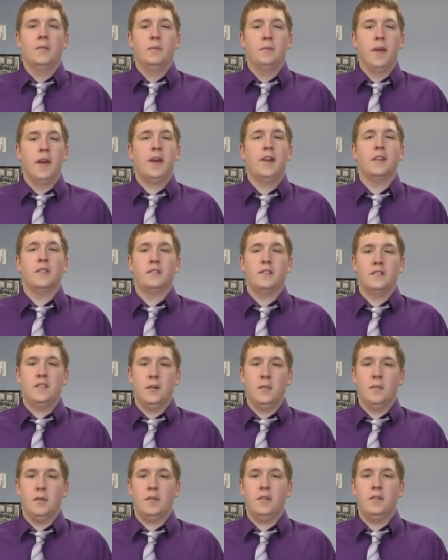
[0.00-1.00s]
Make it as
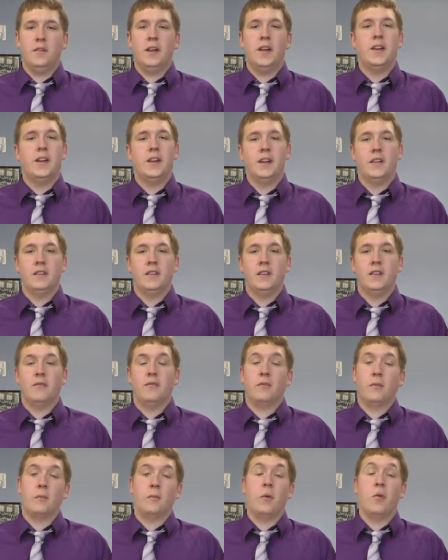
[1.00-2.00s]
simple and easy
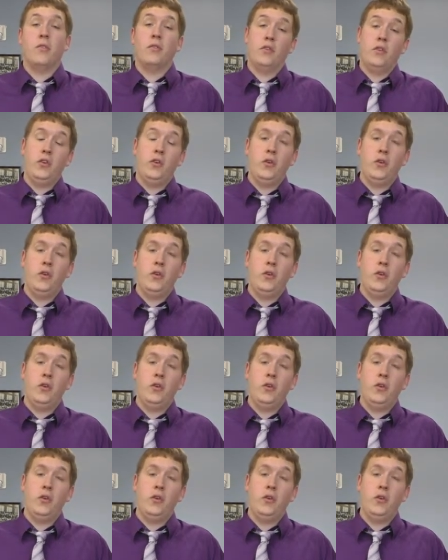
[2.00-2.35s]
for both